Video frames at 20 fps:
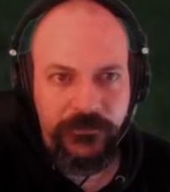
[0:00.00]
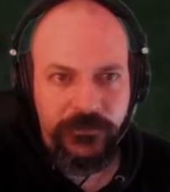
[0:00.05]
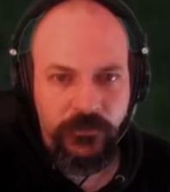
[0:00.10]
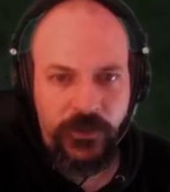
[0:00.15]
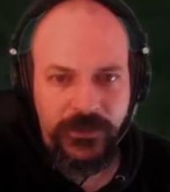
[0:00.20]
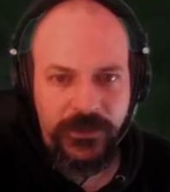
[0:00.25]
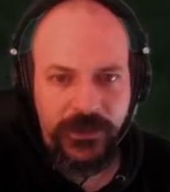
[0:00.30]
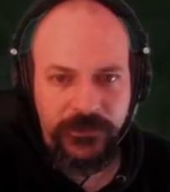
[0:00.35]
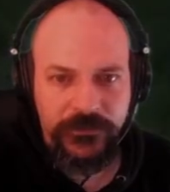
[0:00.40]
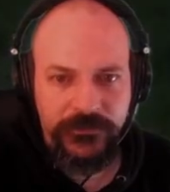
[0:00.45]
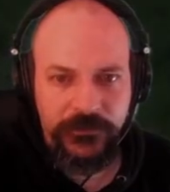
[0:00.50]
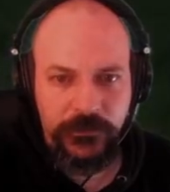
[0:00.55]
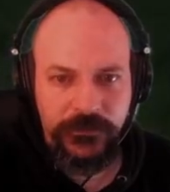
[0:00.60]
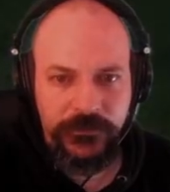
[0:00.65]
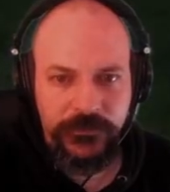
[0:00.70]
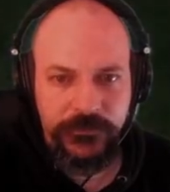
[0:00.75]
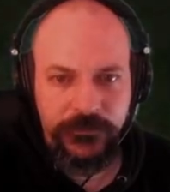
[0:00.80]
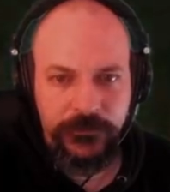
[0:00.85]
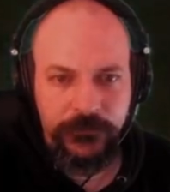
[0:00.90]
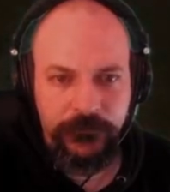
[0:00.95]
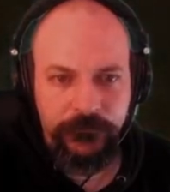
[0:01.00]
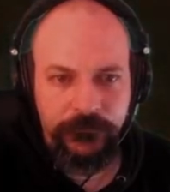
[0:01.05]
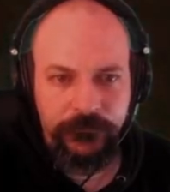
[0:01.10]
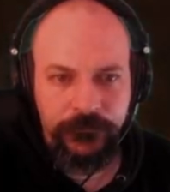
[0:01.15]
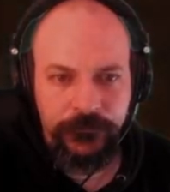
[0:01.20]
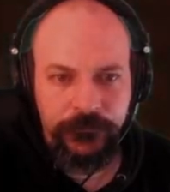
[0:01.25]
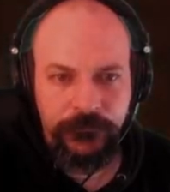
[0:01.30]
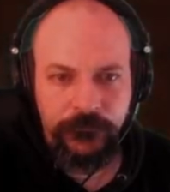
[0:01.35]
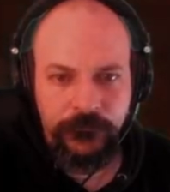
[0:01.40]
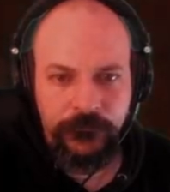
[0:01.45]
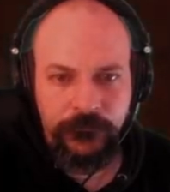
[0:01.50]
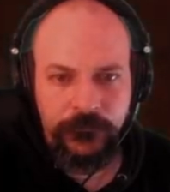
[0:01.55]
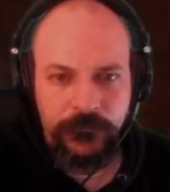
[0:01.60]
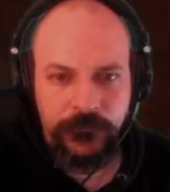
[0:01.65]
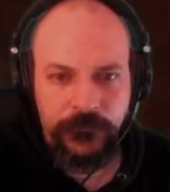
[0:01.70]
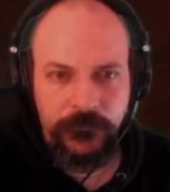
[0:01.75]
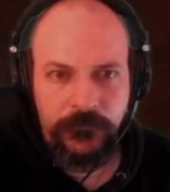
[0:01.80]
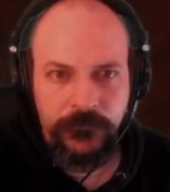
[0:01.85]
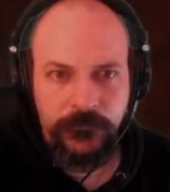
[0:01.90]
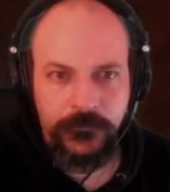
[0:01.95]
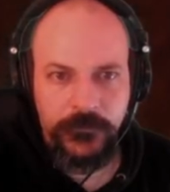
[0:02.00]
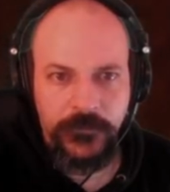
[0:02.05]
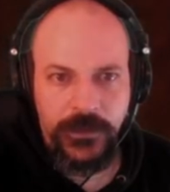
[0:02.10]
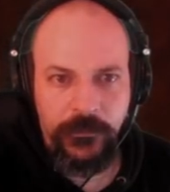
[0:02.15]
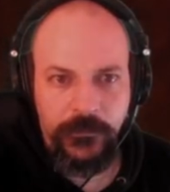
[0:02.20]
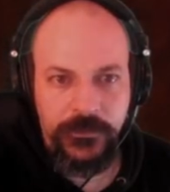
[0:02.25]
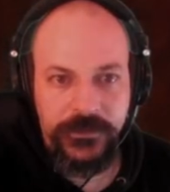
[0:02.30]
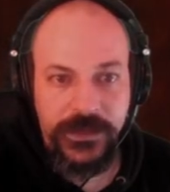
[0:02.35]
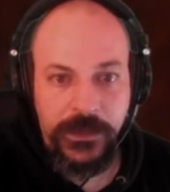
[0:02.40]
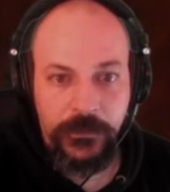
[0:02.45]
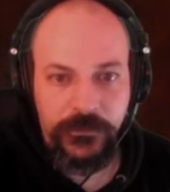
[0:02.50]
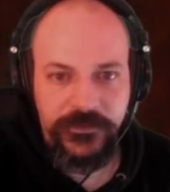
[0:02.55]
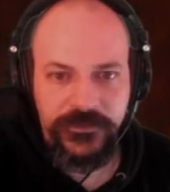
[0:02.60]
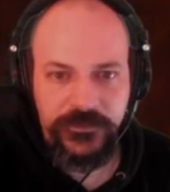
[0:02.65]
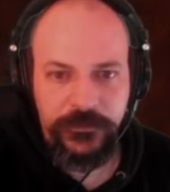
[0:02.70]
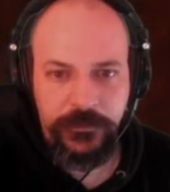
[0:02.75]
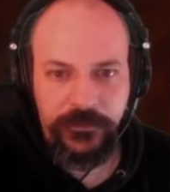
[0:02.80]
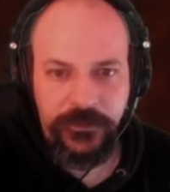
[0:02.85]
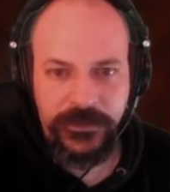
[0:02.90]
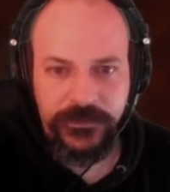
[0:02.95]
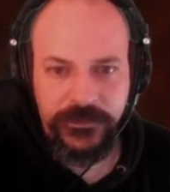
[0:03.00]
are right next to us. And we're now in spring,